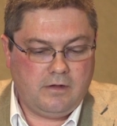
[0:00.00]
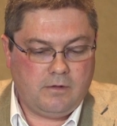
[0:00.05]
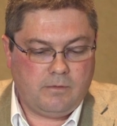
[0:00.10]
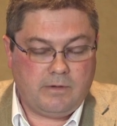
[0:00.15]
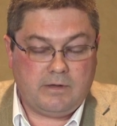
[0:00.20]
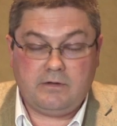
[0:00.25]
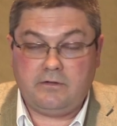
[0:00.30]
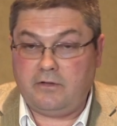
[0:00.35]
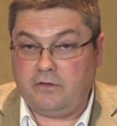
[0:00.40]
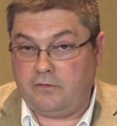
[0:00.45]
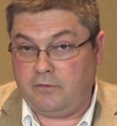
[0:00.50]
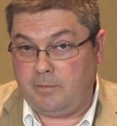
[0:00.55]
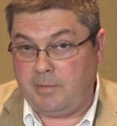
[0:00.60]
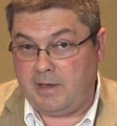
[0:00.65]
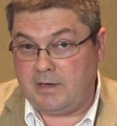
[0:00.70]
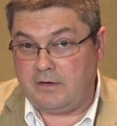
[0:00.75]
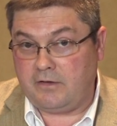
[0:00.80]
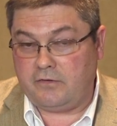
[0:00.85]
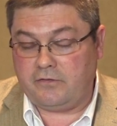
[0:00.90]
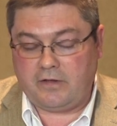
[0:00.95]
We
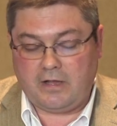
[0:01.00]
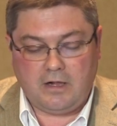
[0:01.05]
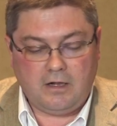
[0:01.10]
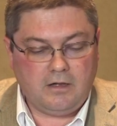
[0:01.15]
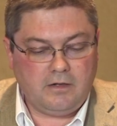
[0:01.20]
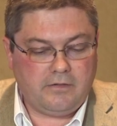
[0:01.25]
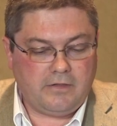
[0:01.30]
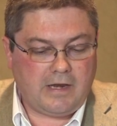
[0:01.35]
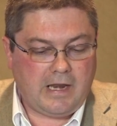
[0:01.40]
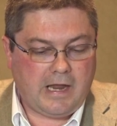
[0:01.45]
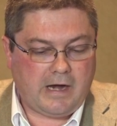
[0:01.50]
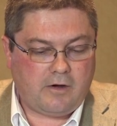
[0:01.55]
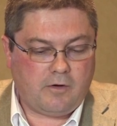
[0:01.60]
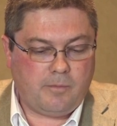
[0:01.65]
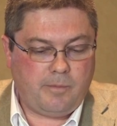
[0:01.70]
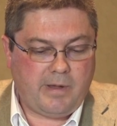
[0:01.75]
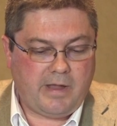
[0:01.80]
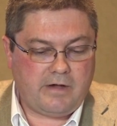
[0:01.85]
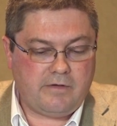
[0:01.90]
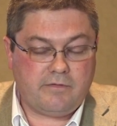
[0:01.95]
anticipate to sell the
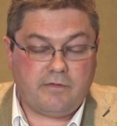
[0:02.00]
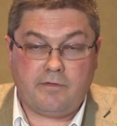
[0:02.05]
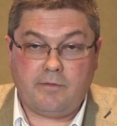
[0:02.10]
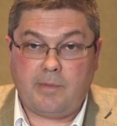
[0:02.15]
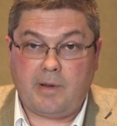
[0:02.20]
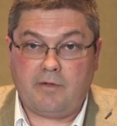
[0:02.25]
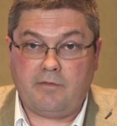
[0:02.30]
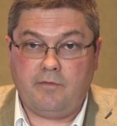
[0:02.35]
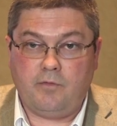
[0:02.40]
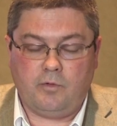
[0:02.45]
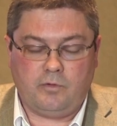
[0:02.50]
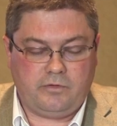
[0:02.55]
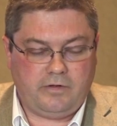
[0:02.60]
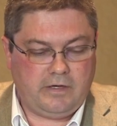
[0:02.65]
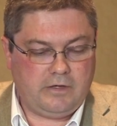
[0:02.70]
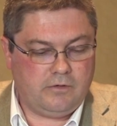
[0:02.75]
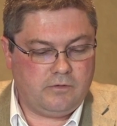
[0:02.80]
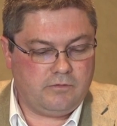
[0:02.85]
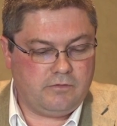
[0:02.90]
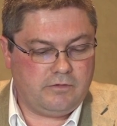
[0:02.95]
LacriPen for about
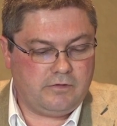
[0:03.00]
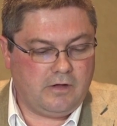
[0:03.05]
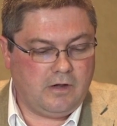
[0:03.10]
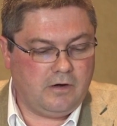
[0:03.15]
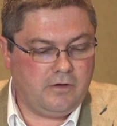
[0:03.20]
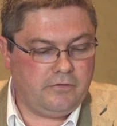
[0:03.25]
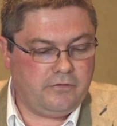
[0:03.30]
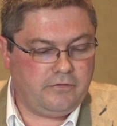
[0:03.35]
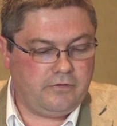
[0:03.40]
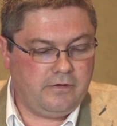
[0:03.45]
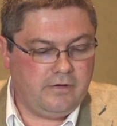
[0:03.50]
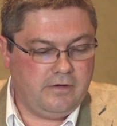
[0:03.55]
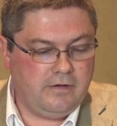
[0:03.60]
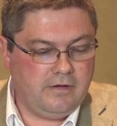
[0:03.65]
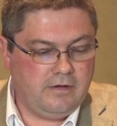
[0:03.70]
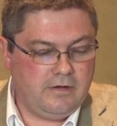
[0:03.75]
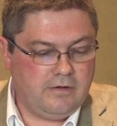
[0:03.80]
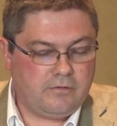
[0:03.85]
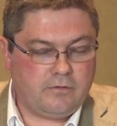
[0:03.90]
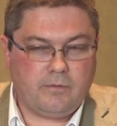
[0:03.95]
$1,400.
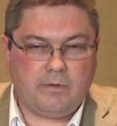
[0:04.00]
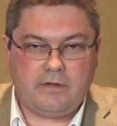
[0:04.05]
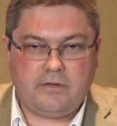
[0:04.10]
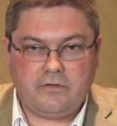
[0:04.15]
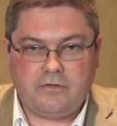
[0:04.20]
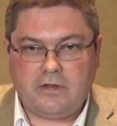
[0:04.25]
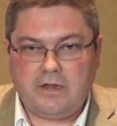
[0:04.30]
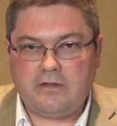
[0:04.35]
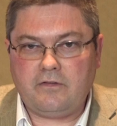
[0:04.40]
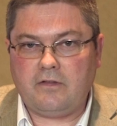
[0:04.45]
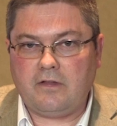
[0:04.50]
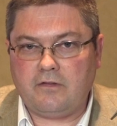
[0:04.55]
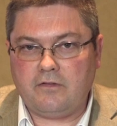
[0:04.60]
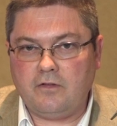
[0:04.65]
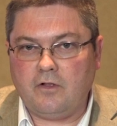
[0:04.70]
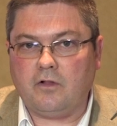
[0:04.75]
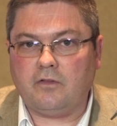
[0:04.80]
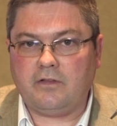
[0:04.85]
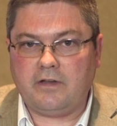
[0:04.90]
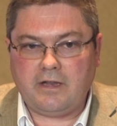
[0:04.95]
So it's
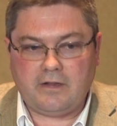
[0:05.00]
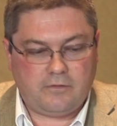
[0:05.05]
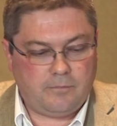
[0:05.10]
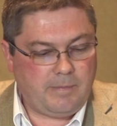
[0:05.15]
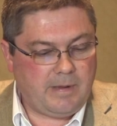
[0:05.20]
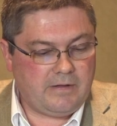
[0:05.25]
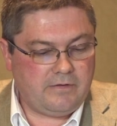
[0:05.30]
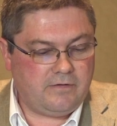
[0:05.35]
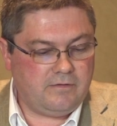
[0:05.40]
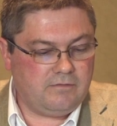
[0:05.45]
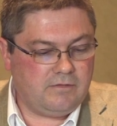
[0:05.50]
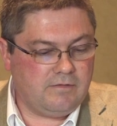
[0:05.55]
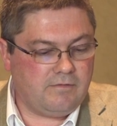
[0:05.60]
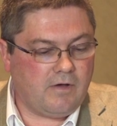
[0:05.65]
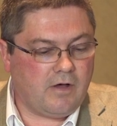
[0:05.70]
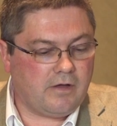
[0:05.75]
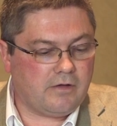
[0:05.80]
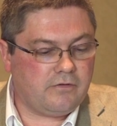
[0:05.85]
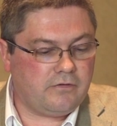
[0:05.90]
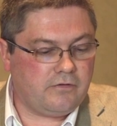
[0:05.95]
not an expensive
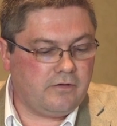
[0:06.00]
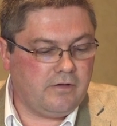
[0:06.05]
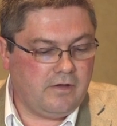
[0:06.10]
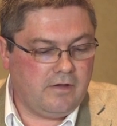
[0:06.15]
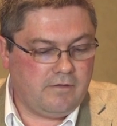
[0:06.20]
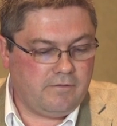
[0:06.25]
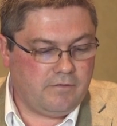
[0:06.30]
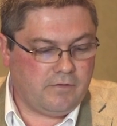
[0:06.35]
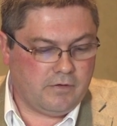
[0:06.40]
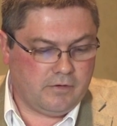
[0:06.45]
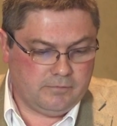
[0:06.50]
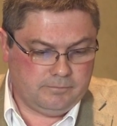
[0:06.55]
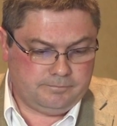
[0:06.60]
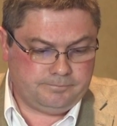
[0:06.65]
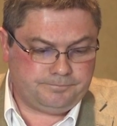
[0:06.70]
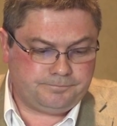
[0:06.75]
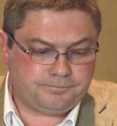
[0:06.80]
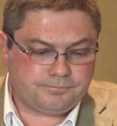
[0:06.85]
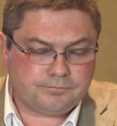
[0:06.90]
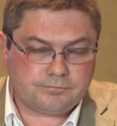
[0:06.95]
device for
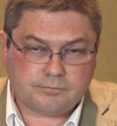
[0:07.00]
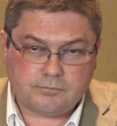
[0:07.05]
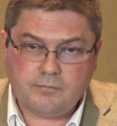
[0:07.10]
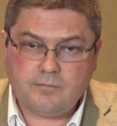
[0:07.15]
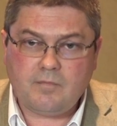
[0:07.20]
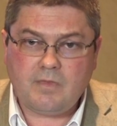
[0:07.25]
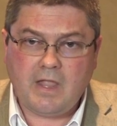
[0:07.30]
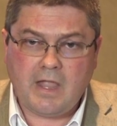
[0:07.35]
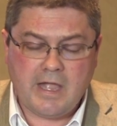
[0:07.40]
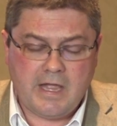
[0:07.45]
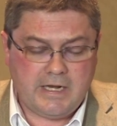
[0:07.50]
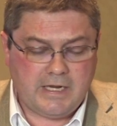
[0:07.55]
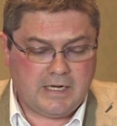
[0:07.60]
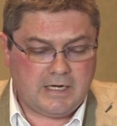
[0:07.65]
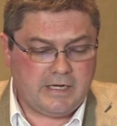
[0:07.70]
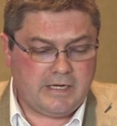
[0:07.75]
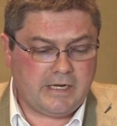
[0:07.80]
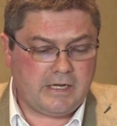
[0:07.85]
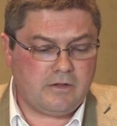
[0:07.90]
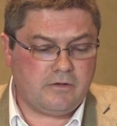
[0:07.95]
any
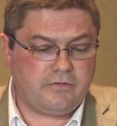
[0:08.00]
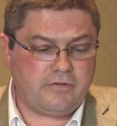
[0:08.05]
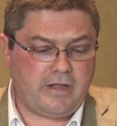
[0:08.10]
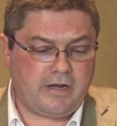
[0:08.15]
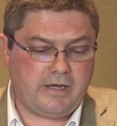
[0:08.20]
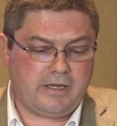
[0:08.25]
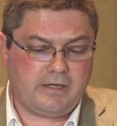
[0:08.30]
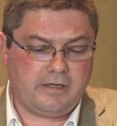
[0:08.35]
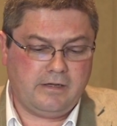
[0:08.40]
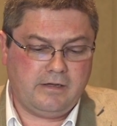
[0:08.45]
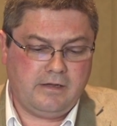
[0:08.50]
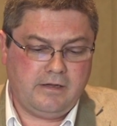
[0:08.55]
clinical setting.